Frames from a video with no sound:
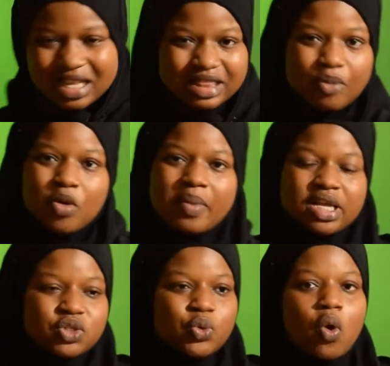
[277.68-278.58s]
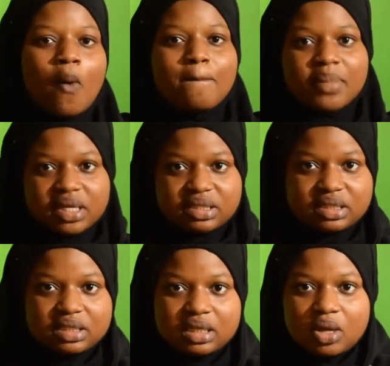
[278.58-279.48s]
The moment you omit
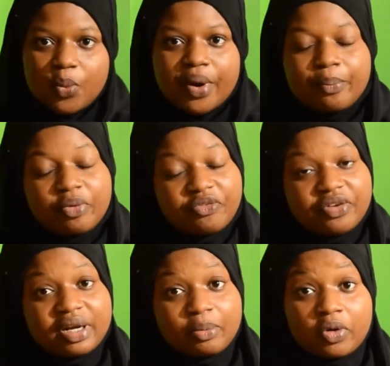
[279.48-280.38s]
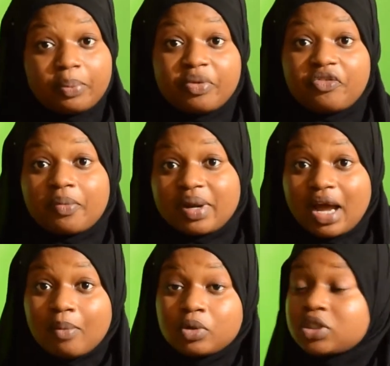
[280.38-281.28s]
when performing
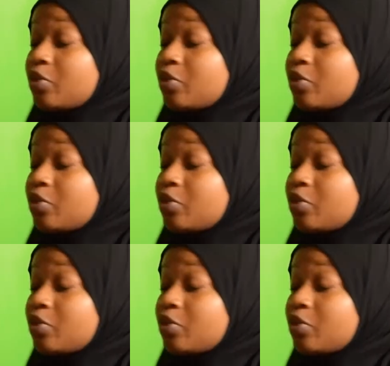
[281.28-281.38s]
ablution, the